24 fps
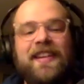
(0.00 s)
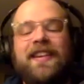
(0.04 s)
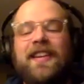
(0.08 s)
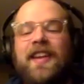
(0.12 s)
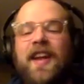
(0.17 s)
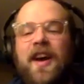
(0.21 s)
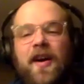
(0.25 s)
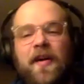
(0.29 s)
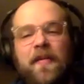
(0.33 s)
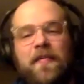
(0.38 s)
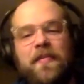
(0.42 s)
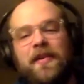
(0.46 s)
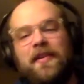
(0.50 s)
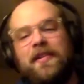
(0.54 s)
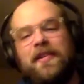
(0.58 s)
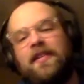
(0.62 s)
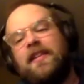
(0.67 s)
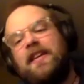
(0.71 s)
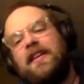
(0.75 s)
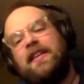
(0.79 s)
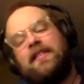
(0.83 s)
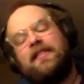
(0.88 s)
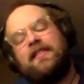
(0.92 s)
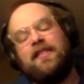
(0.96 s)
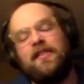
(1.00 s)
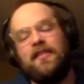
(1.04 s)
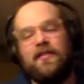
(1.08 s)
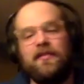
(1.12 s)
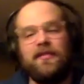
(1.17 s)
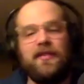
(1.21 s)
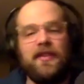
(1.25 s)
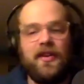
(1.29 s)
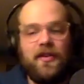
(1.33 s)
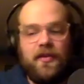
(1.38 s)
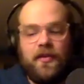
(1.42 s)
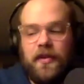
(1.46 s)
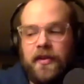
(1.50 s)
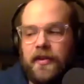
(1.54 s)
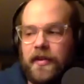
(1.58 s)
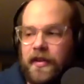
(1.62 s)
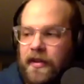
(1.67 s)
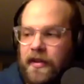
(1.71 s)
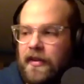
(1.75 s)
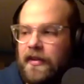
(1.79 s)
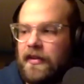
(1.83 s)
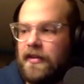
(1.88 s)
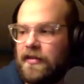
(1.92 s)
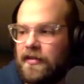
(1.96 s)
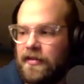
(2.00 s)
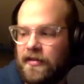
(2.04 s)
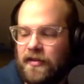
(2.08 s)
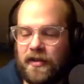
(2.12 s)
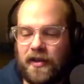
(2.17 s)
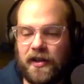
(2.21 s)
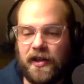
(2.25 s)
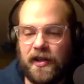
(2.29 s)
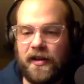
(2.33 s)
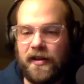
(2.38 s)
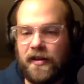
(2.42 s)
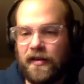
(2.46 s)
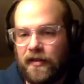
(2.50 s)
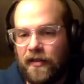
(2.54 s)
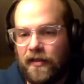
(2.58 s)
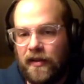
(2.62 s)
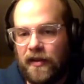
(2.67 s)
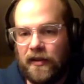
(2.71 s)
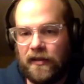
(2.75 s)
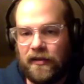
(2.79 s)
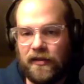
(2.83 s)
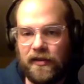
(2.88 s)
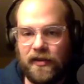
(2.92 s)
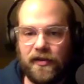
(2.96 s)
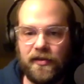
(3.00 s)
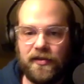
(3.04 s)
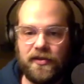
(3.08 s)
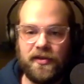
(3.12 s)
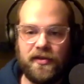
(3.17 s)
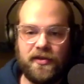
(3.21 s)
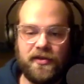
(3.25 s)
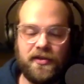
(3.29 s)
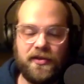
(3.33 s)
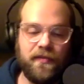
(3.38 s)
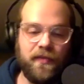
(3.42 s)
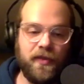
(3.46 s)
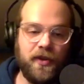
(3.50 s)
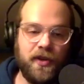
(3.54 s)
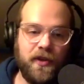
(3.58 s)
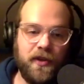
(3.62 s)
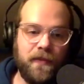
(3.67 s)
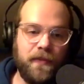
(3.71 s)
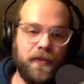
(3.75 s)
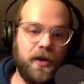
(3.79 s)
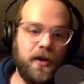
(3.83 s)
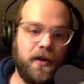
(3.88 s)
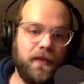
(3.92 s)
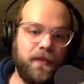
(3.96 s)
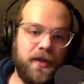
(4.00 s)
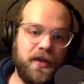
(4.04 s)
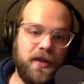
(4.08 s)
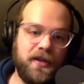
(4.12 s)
No, but like, dude, they're really good. Cheap. Like, those are some good banh mi.